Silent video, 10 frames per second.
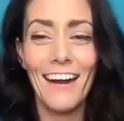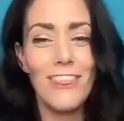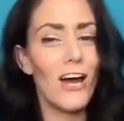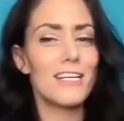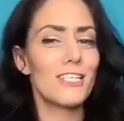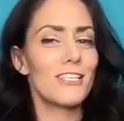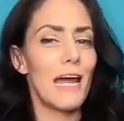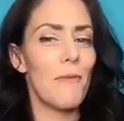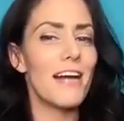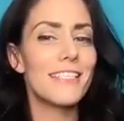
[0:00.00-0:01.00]
the audition
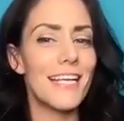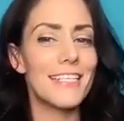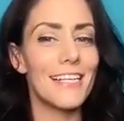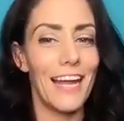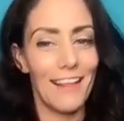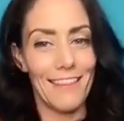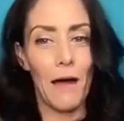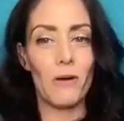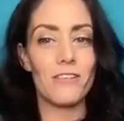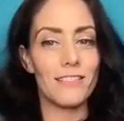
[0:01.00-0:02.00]
tape I sent it, like
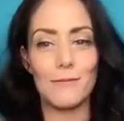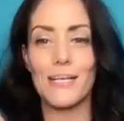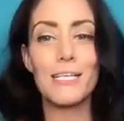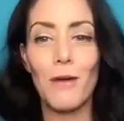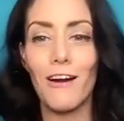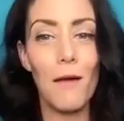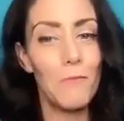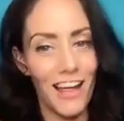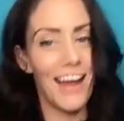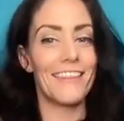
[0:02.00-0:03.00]
that person's much better.
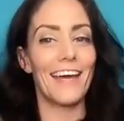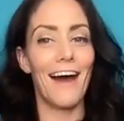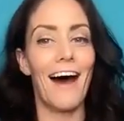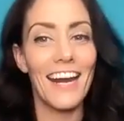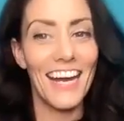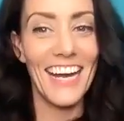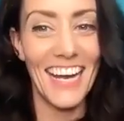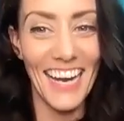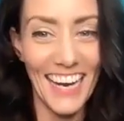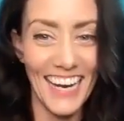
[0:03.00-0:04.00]
I'm glad they got
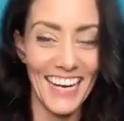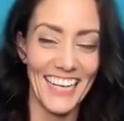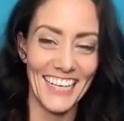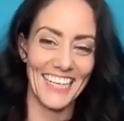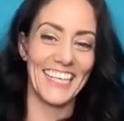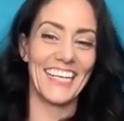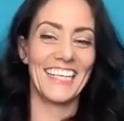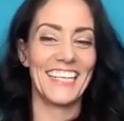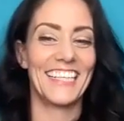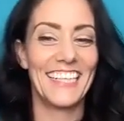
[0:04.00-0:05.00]
it.